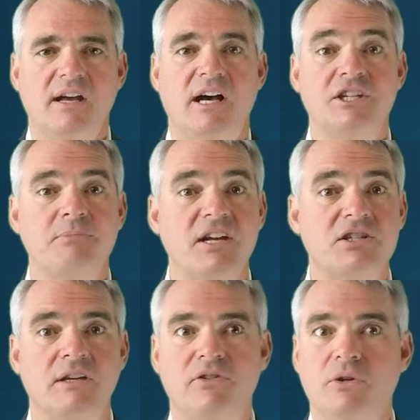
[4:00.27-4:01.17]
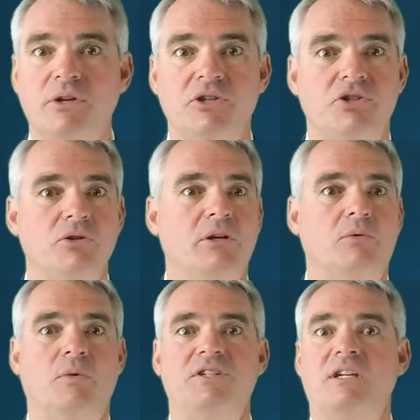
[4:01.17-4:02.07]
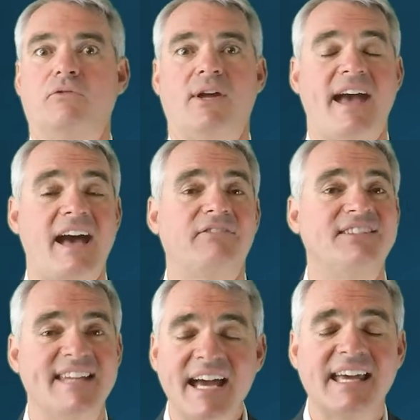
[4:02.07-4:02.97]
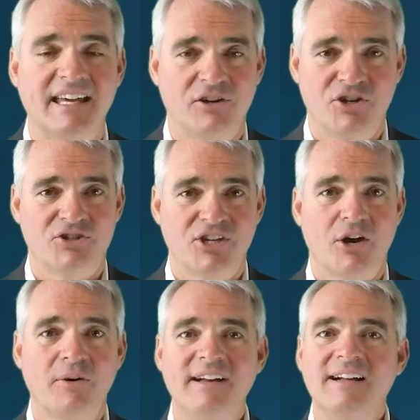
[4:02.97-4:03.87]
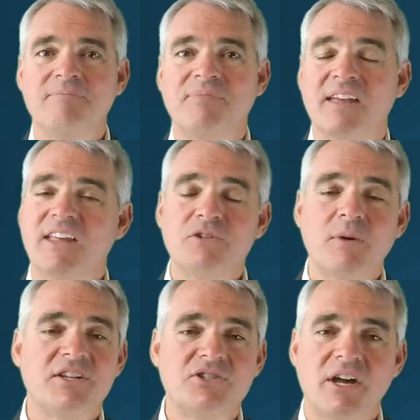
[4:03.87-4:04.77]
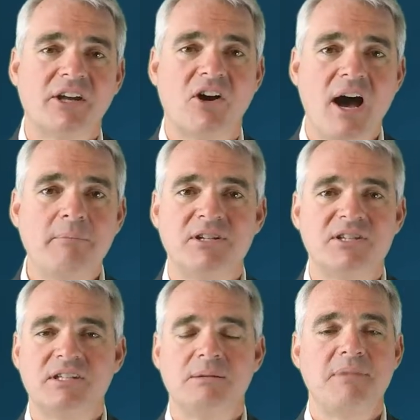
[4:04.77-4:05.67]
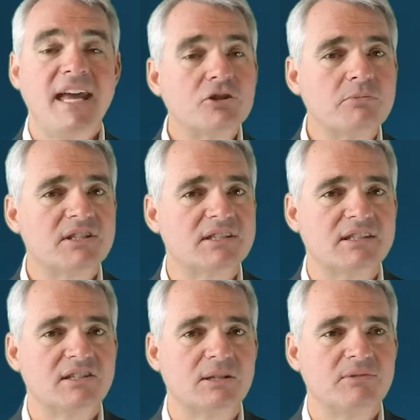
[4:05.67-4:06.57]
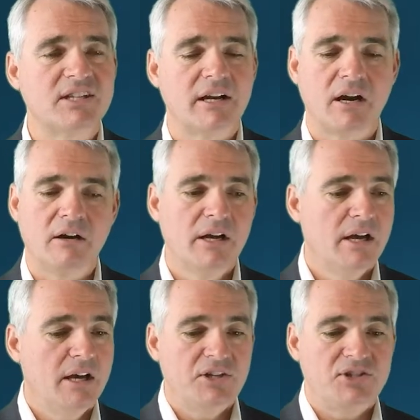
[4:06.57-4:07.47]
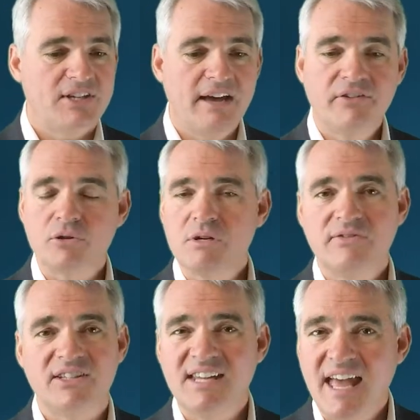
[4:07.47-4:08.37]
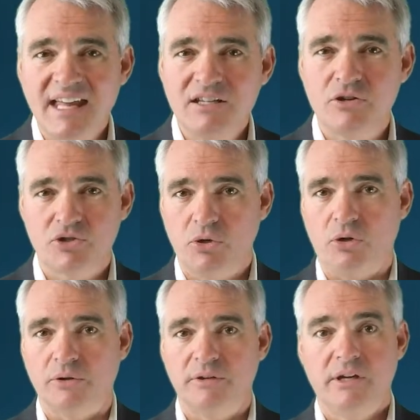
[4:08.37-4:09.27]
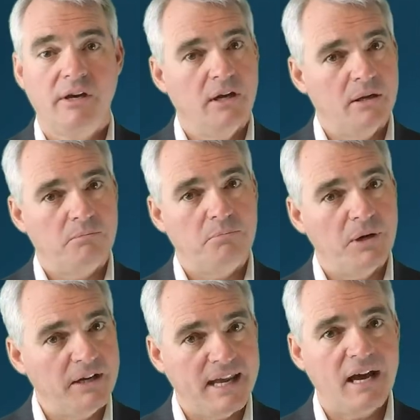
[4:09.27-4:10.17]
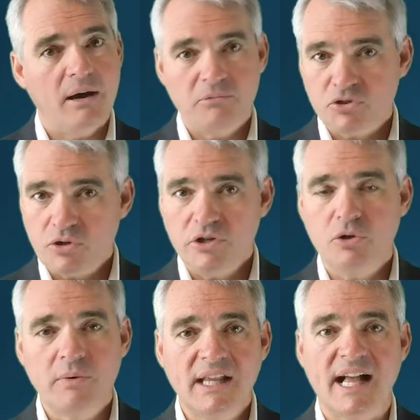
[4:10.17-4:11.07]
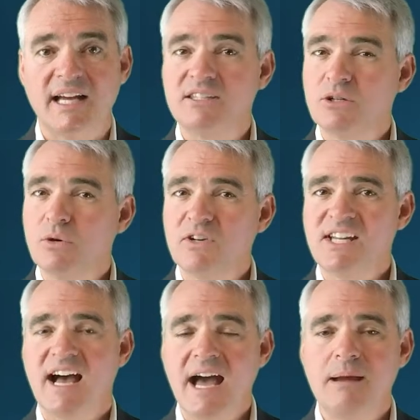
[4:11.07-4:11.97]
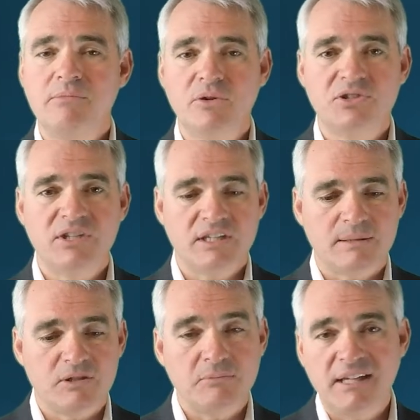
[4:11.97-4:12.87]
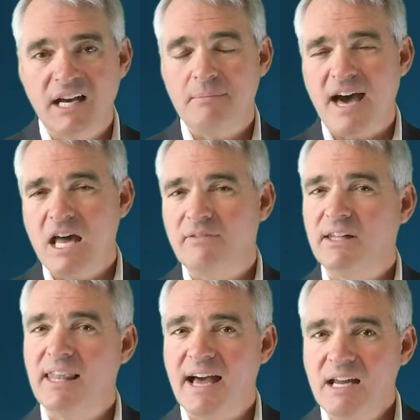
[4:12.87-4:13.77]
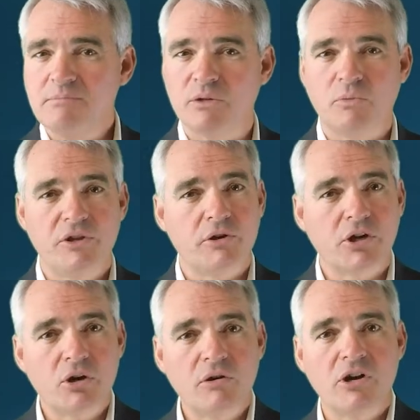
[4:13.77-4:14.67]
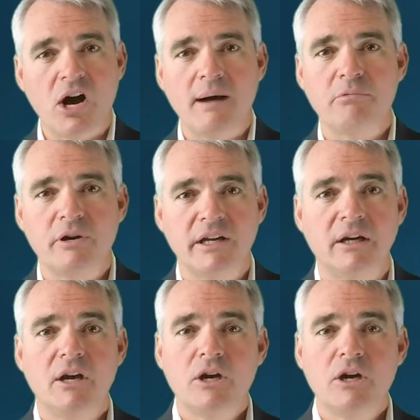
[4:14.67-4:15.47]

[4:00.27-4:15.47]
especially if you only do it once every half decade or so. And that's why it's not uncommon to see major business systems that are 7 or even 10 years old. But now I'm sure you realize that over time, those systems have become out of alignment with your current operating